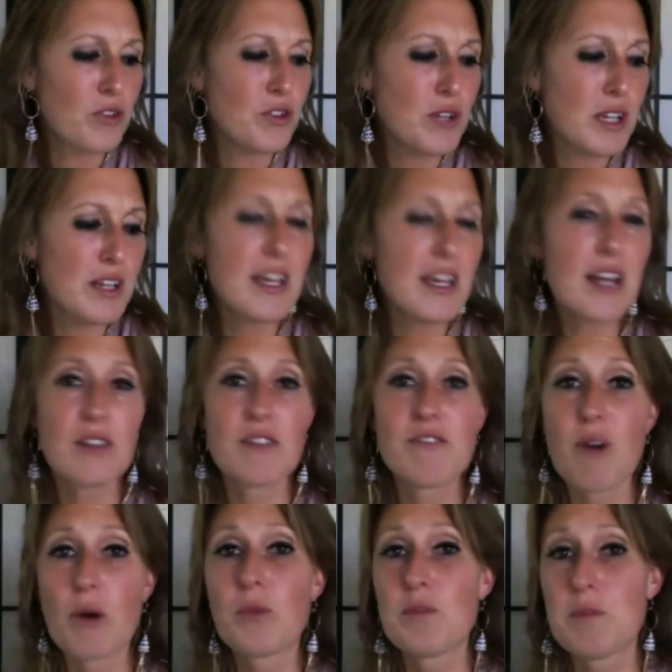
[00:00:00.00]
you need to get on the
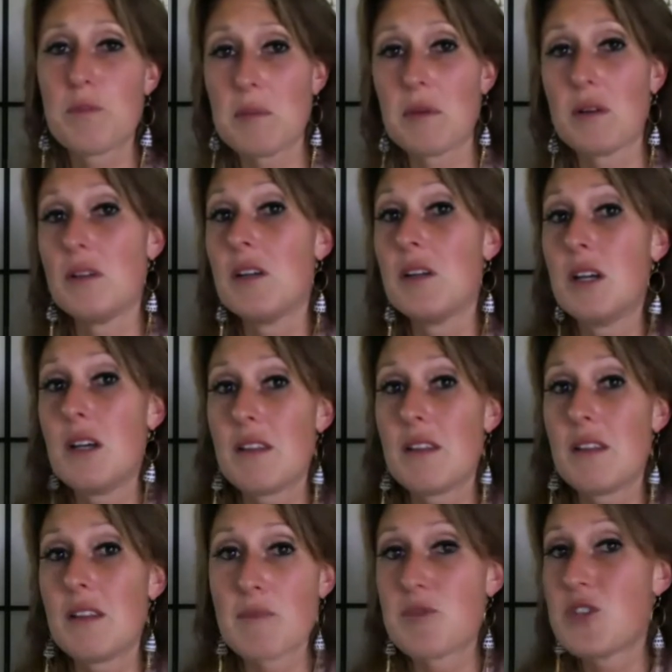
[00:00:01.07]
phone with people. They
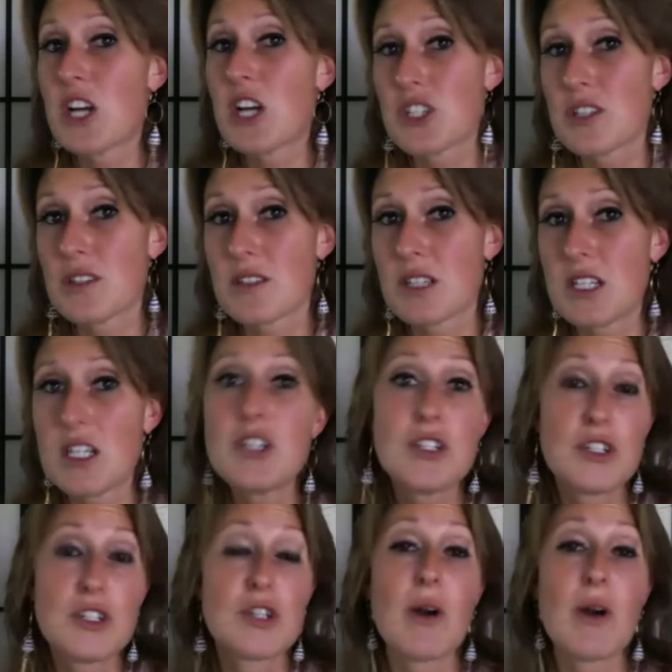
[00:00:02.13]
have objections, and you need
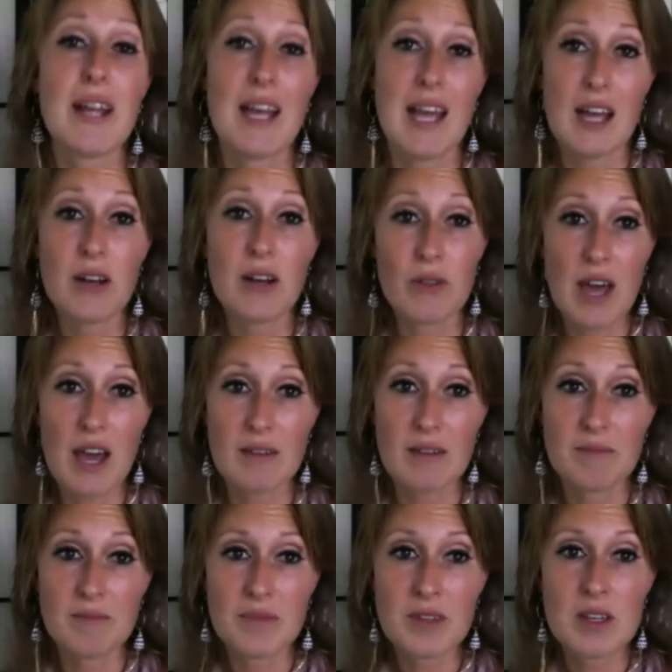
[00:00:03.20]
to know how to handle that.
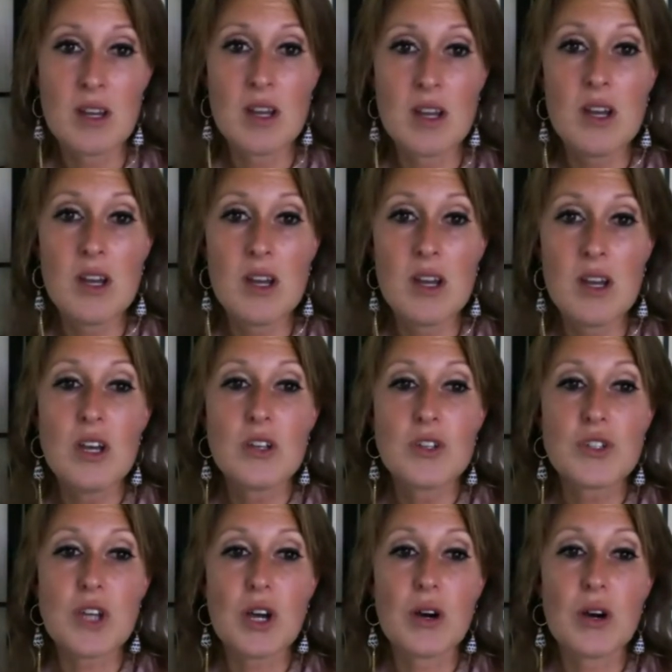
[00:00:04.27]

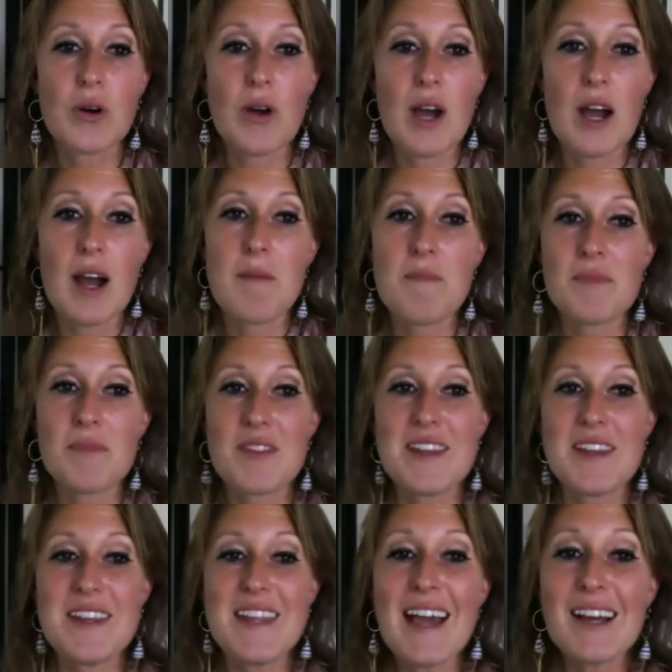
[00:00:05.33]
So um, the
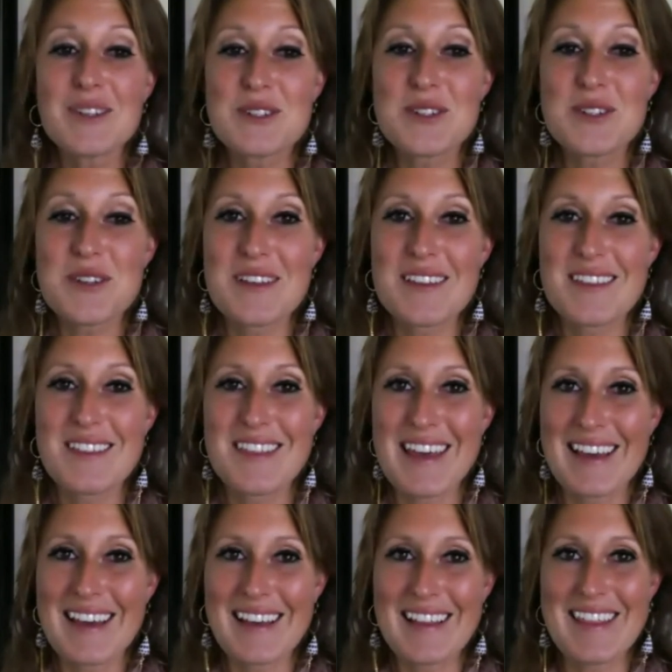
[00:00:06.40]
next
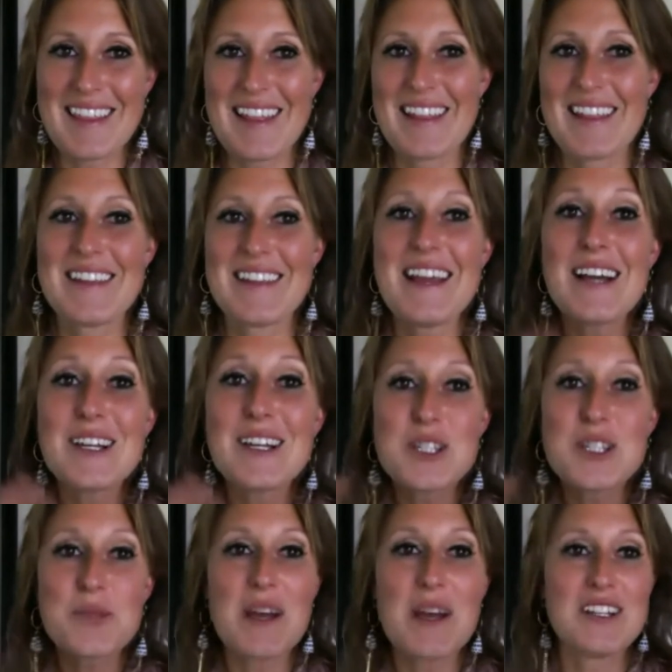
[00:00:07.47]
thing, the, the next
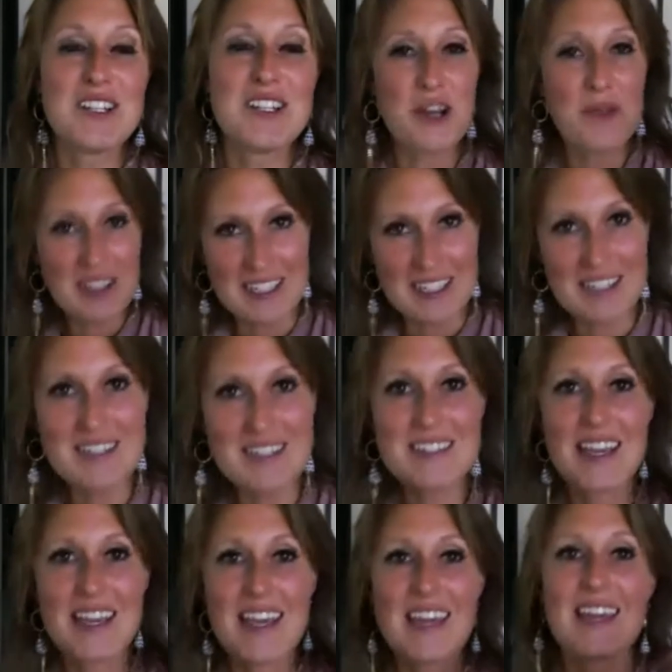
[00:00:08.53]
way to generate
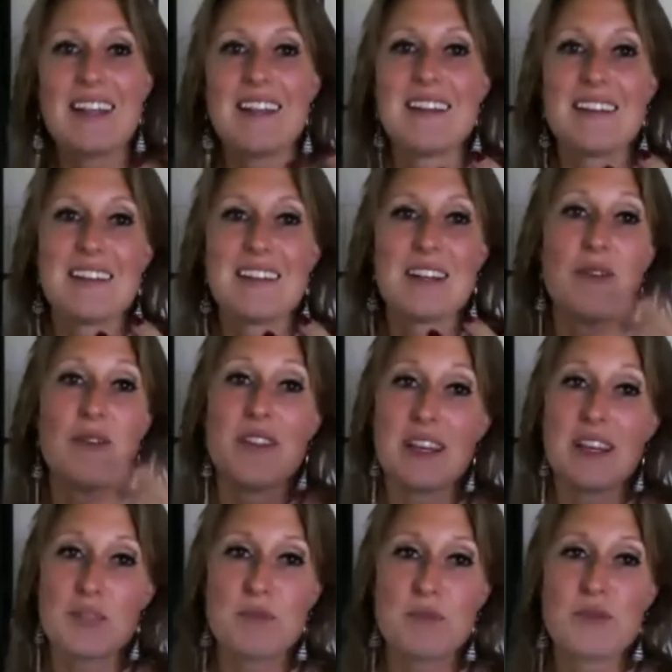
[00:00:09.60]
leads, and you know, a
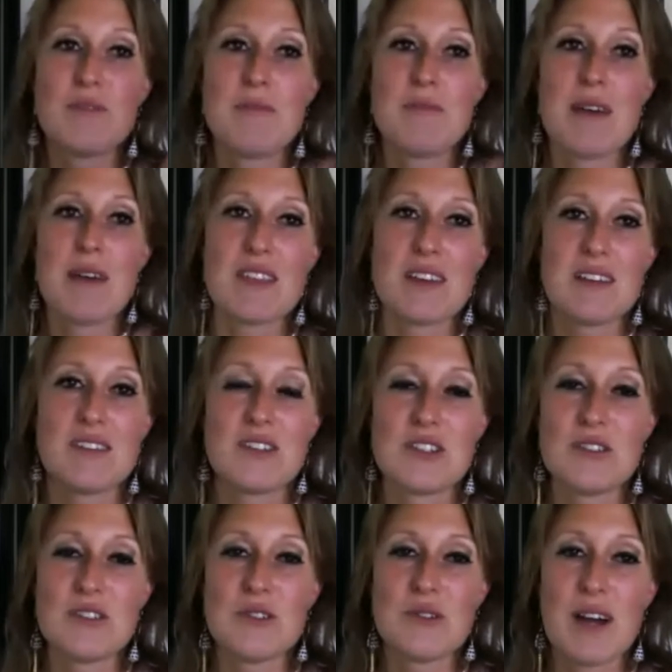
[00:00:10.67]
next proven method
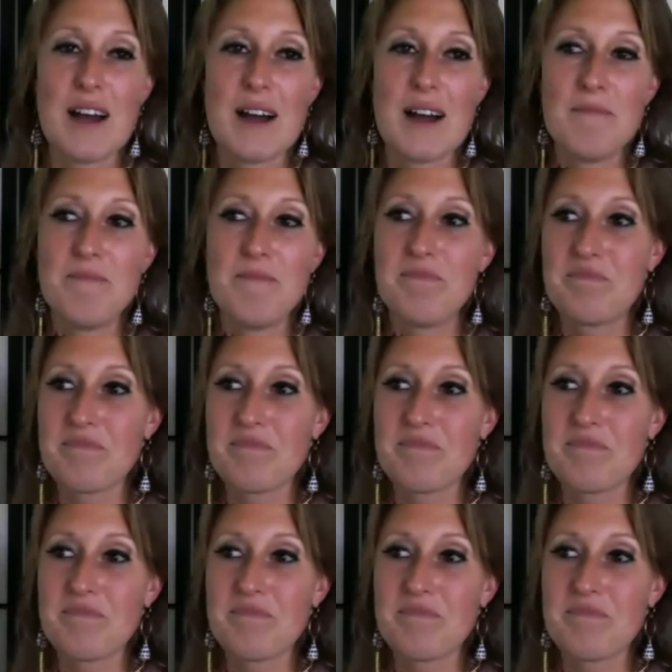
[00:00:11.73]
to um,